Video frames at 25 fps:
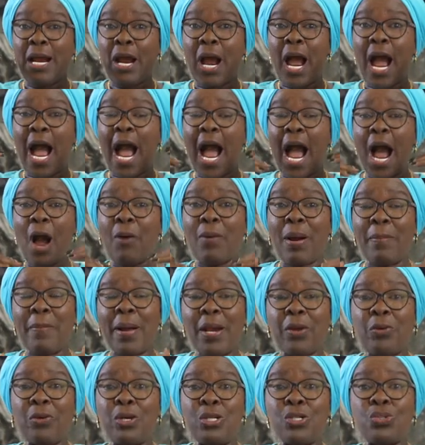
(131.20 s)
how am I
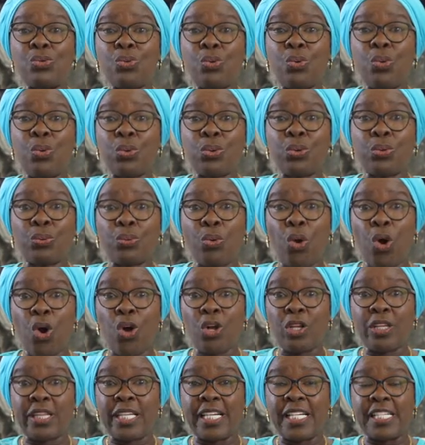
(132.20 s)
going to go through
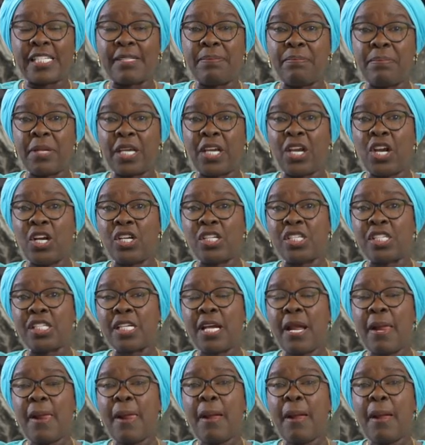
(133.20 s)
all this? Because I